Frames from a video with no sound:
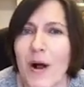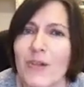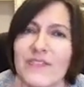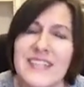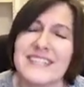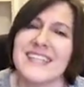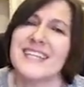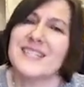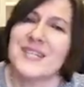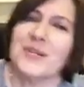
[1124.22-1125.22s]
All of these
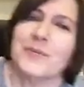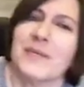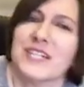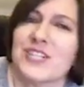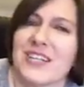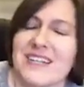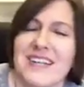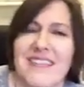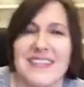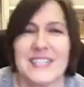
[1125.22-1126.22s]
things that you
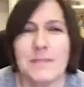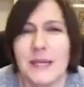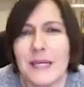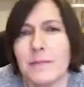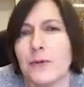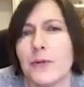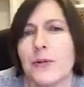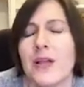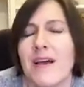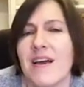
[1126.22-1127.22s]
mentioned and these
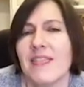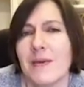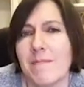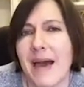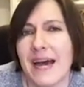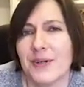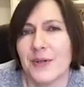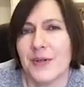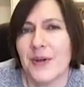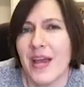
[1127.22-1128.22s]
people that
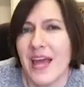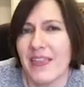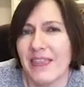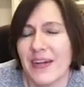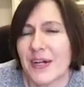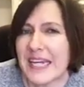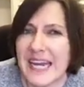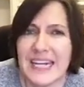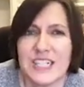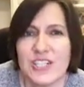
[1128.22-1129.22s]
matter, they're
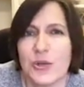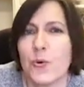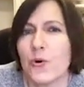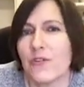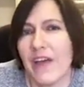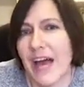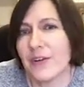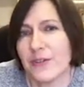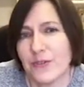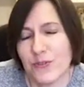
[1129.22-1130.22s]
connected to core
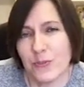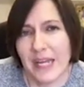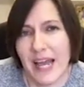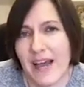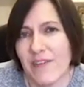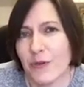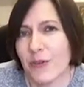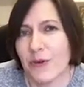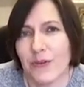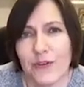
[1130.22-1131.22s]
values we have,
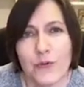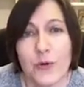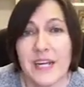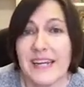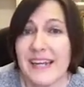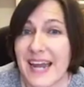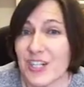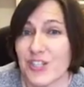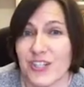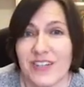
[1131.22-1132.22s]
whether they're for
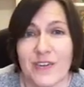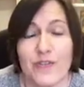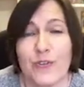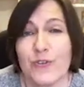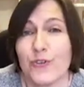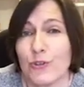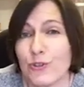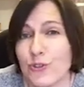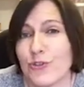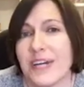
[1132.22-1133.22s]
connection or for
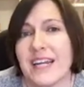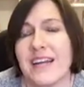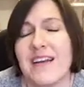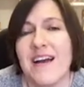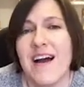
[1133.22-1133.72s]
nurturing,